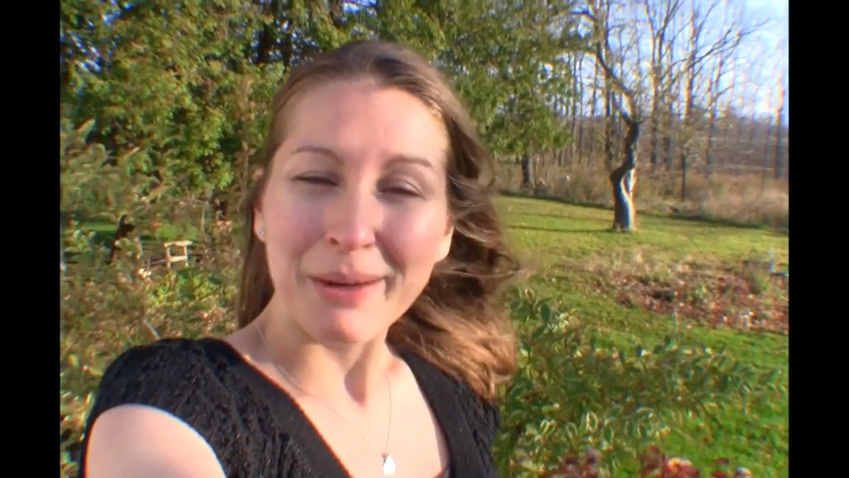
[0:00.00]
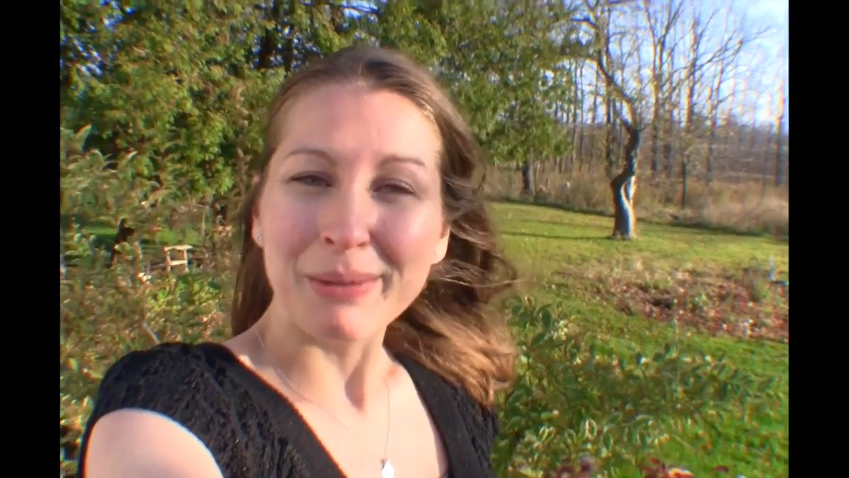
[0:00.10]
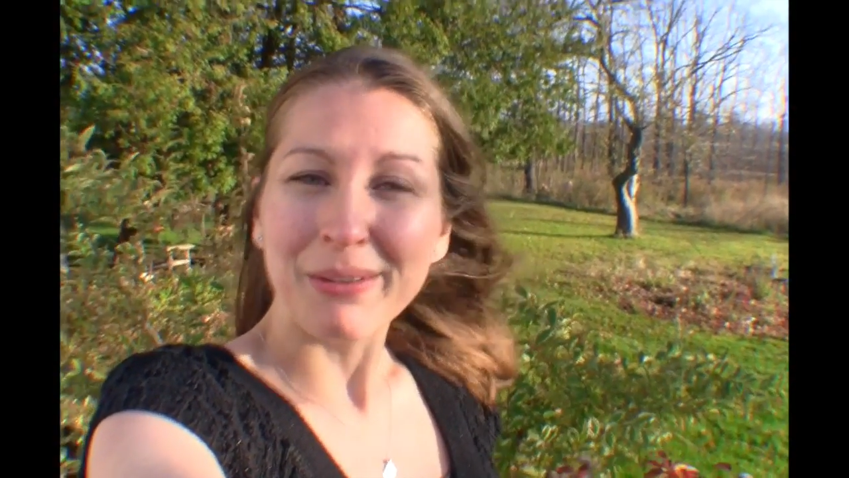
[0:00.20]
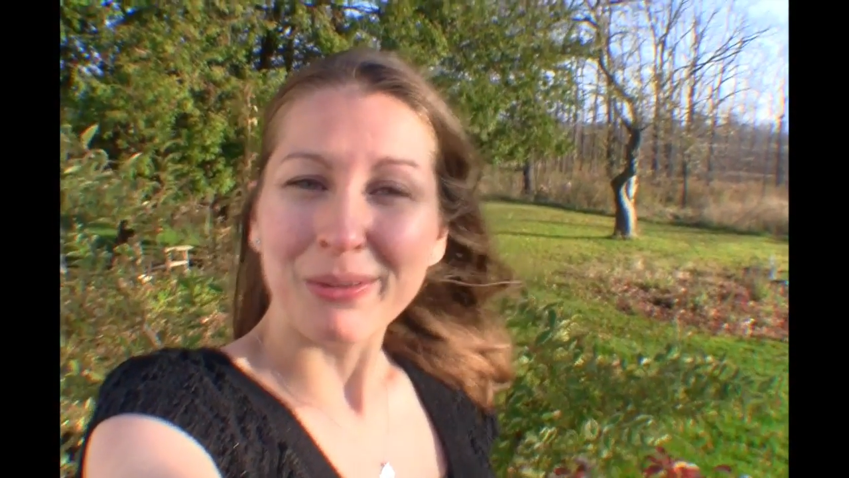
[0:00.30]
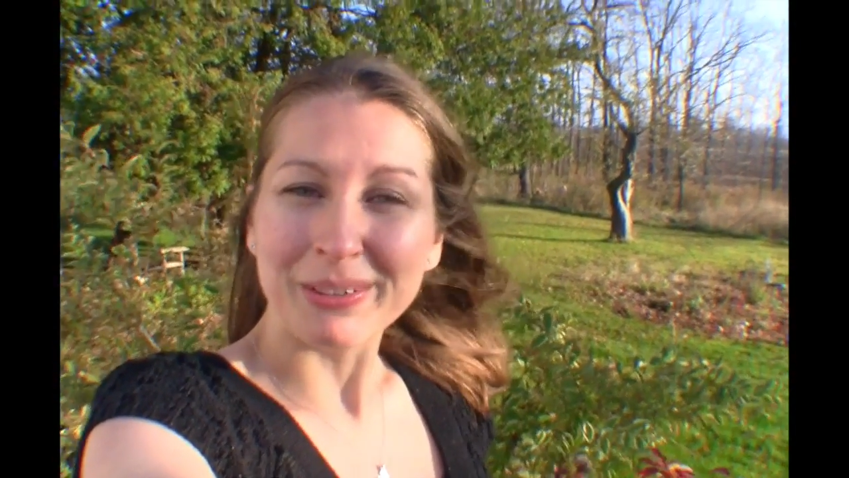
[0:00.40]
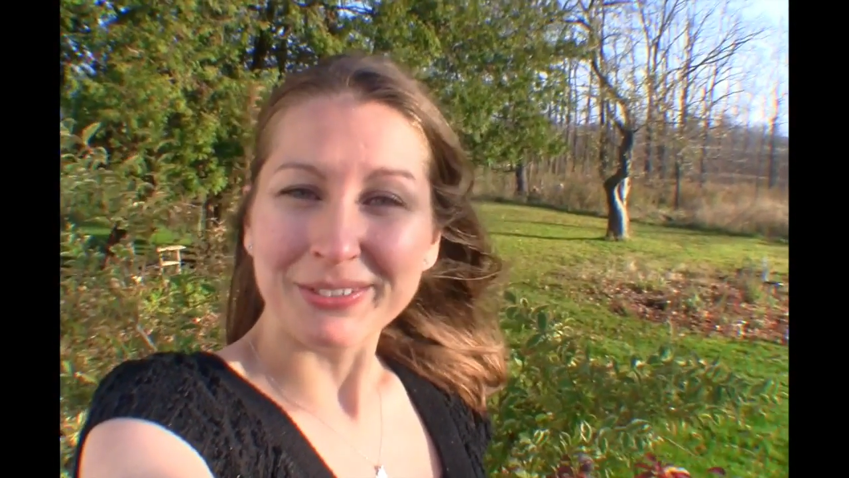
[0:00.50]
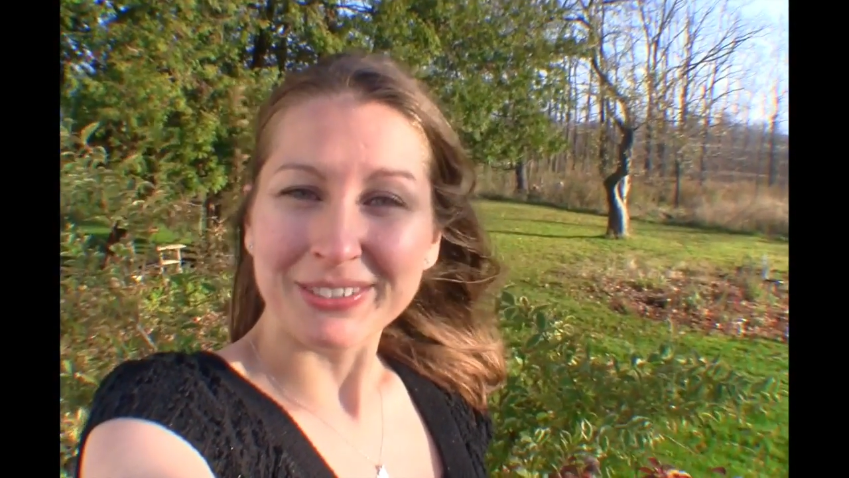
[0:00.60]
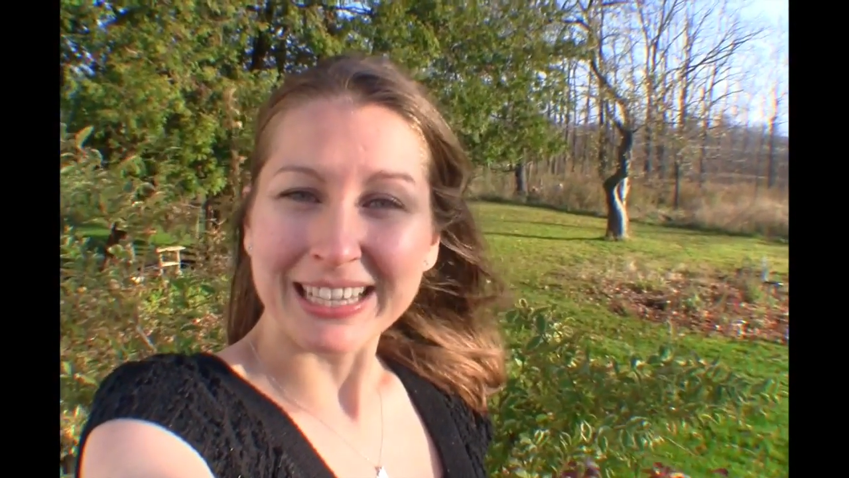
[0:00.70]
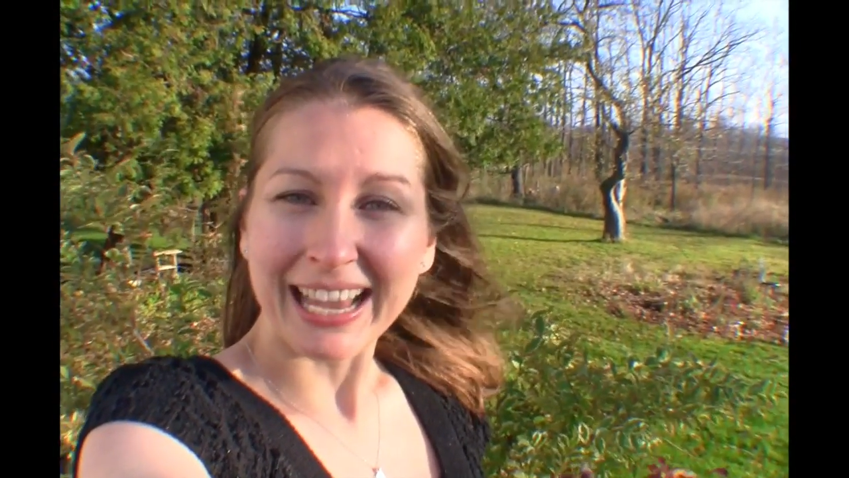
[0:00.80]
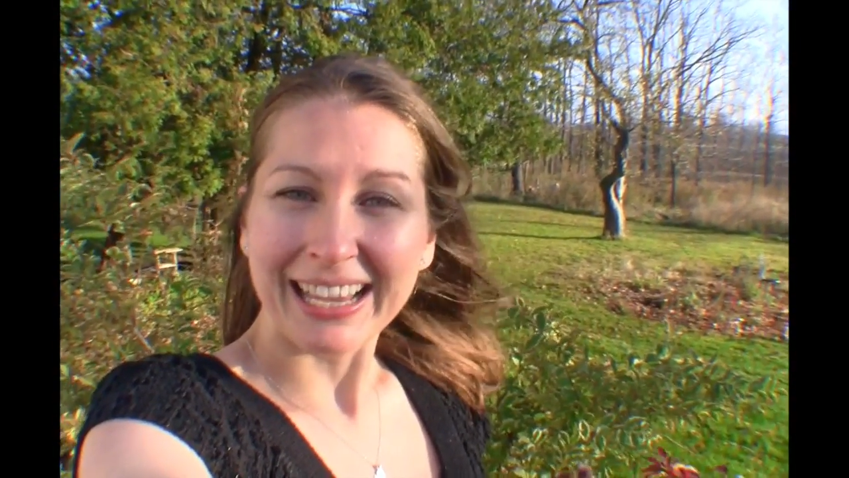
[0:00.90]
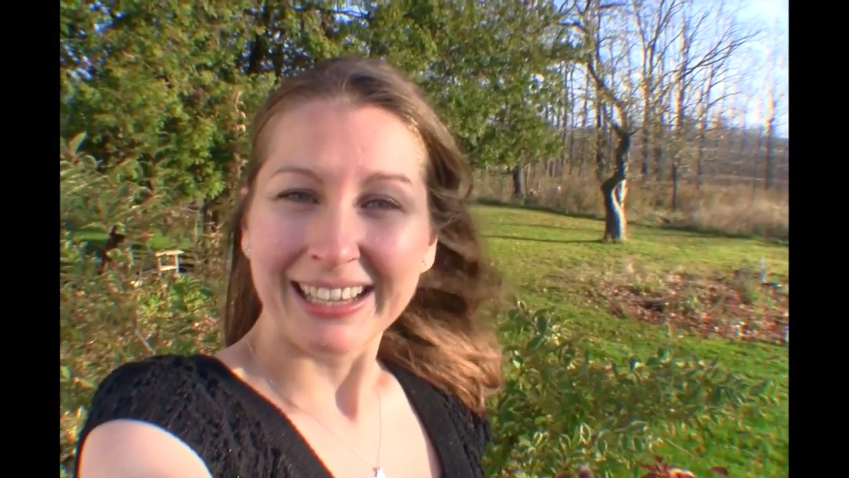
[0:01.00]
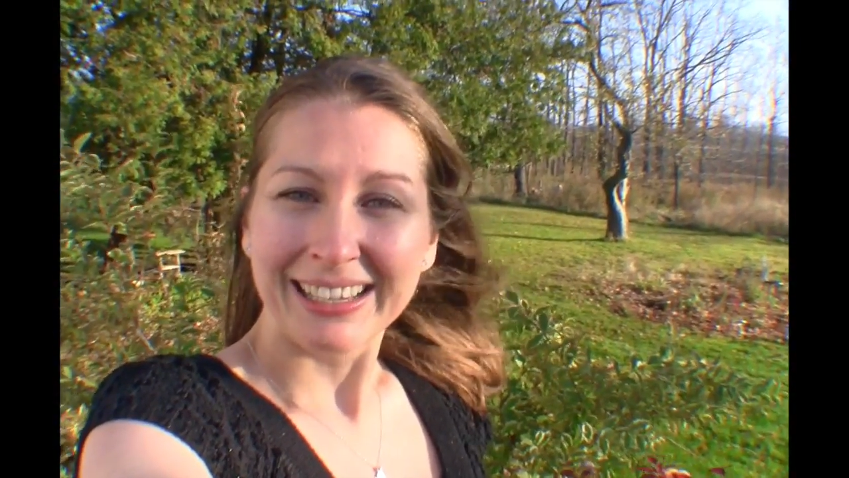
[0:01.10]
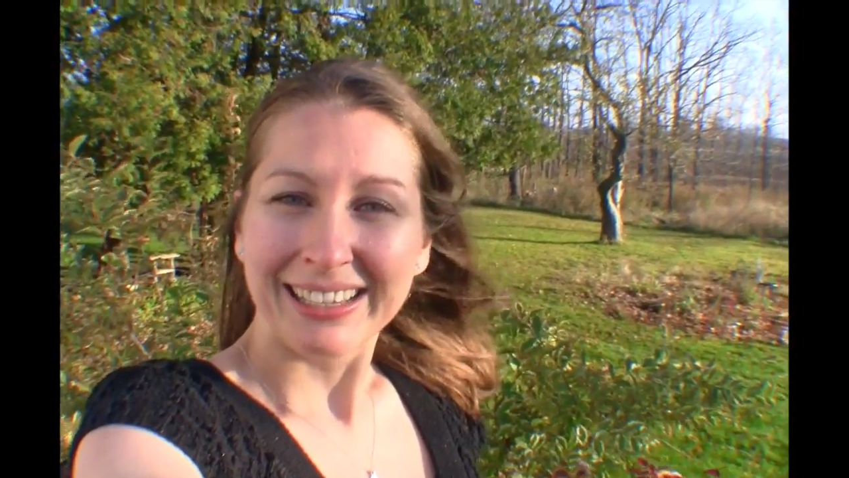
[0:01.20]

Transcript: I hope you have a wonderful day.